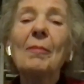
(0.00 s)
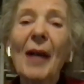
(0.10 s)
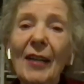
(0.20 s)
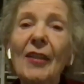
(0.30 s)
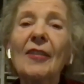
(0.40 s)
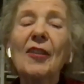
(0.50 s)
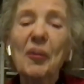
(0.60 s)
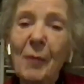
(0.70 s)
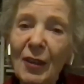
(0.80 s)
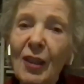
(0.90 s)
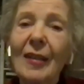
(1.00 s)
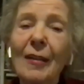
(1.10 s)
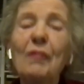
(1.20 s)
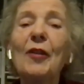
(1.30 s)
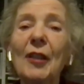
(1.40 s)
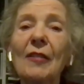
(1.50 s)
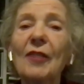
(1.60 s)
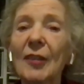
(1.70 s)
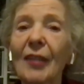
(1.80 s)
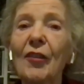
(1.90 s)
to come back as a special
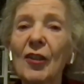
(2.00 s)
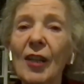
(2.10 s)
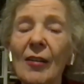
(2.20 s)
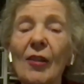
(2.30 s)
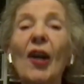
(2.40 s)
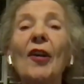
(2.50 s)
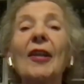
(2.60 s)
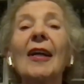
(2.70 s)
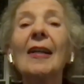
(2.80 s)
envoy of the Secretary General